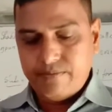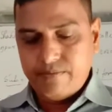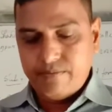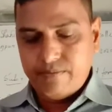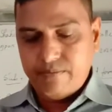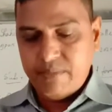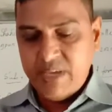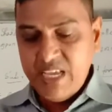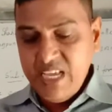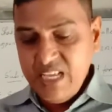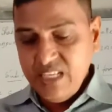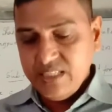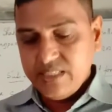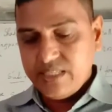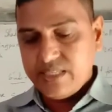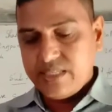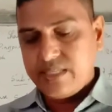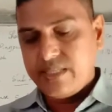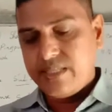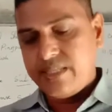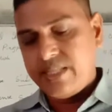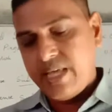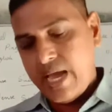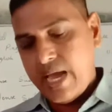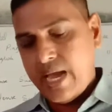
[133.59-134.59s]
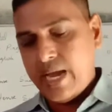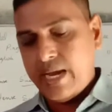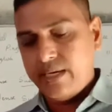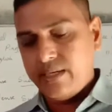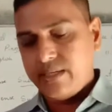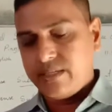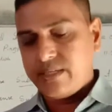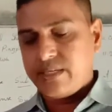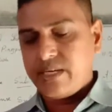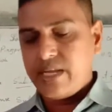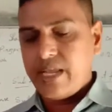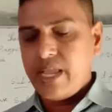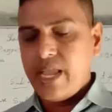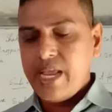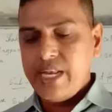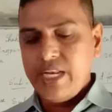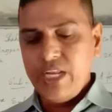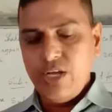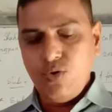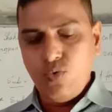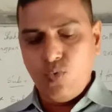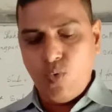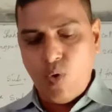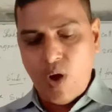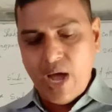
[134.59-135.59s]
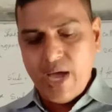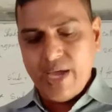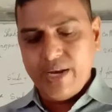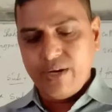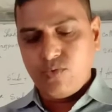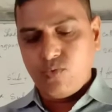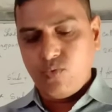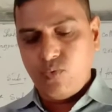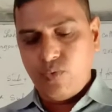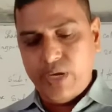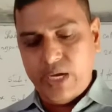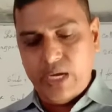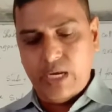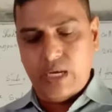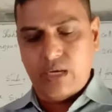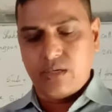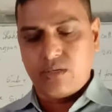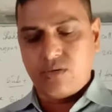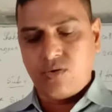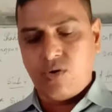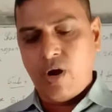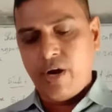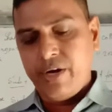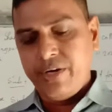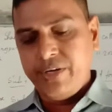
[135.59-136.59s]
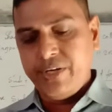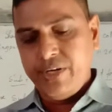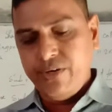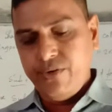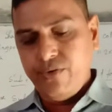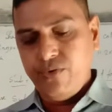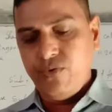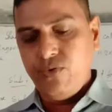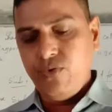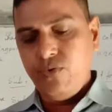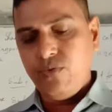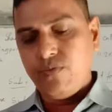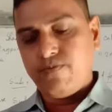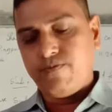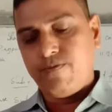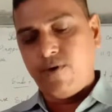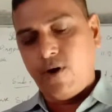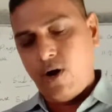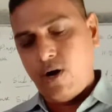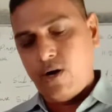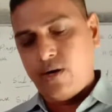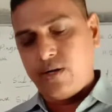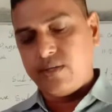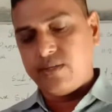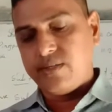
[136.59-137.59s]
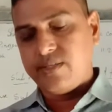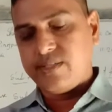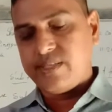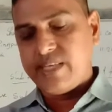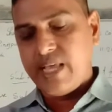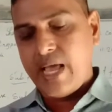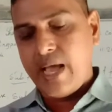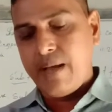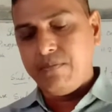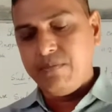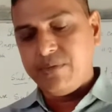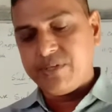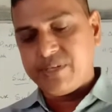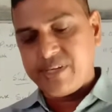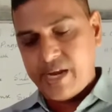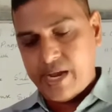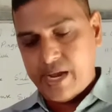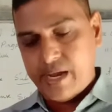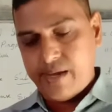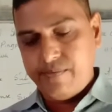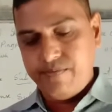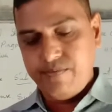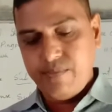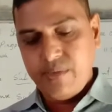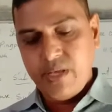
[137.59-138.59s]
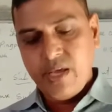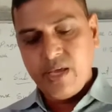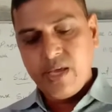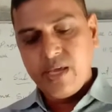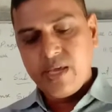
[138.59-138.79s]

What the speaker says: means that any work will continue for some time